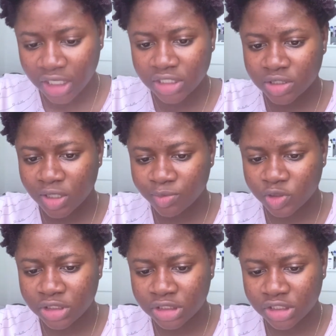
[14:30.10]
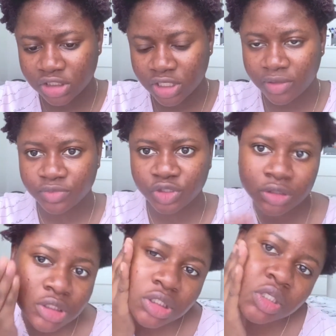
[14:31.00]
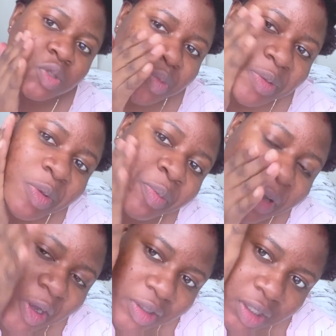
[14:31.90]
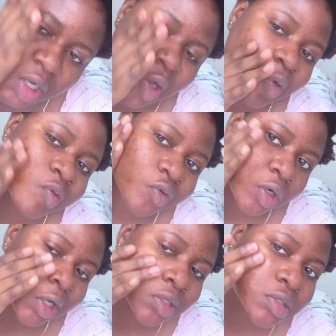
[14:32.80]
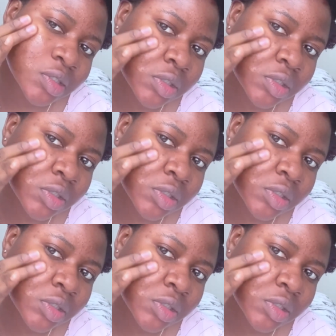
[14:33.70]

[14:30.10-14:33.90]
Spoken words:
So I'm using this Johnson's baby powder first.